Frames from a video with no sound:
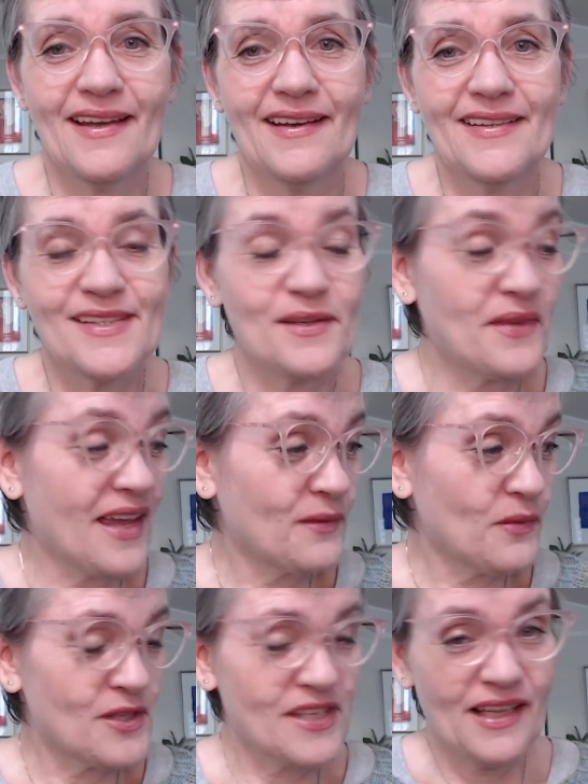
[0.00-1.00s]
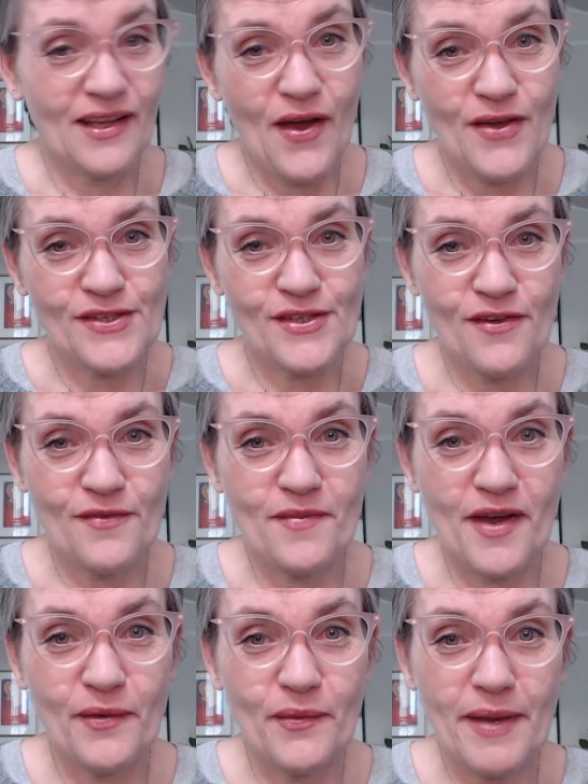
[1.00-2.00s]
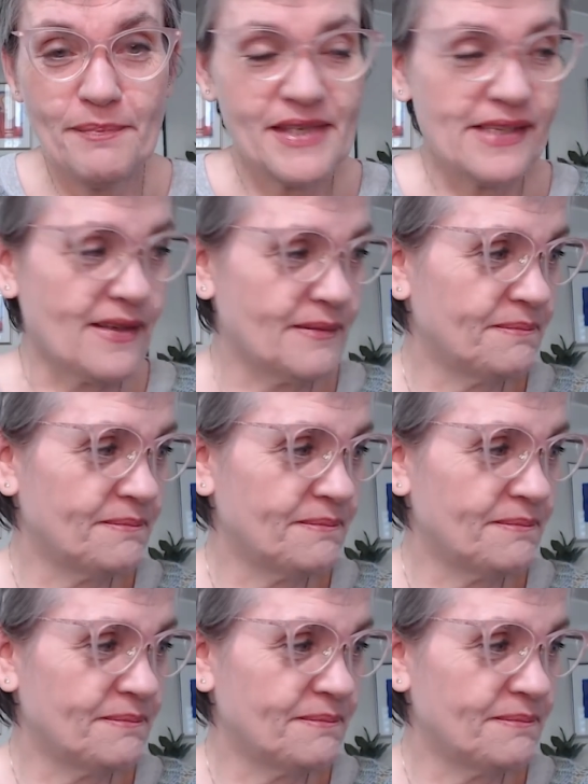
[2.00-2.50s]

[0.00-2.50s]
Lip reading: So that was the last of my whips.